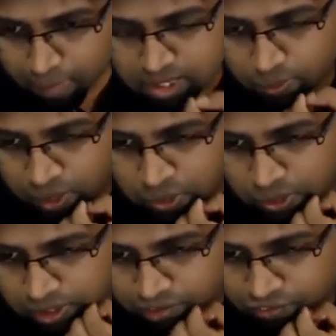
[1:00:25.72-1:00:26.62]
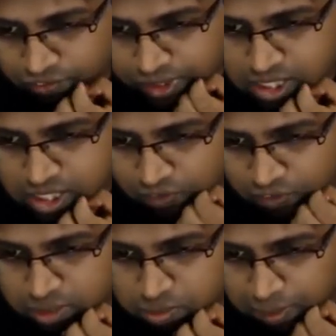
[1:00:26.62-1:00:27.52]
So 1, 2, 3, 4
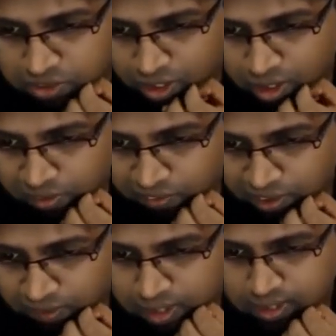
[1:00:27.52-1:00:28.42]
section-wise papers, final paper Viva.